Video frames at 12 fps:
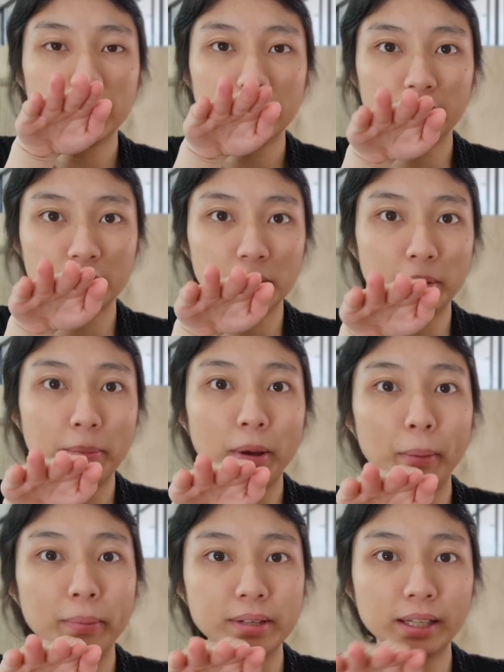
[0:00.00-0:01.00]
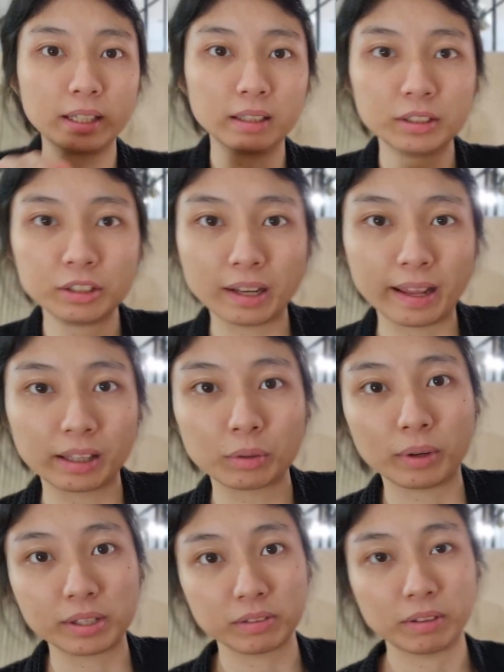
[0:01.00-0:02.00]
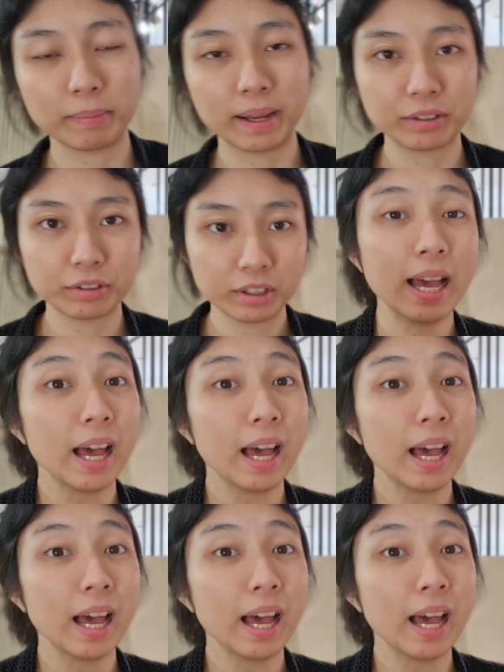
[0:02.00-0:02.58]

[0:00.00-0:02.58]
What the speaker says: has to be perpendicular to the lengthwise of the bench.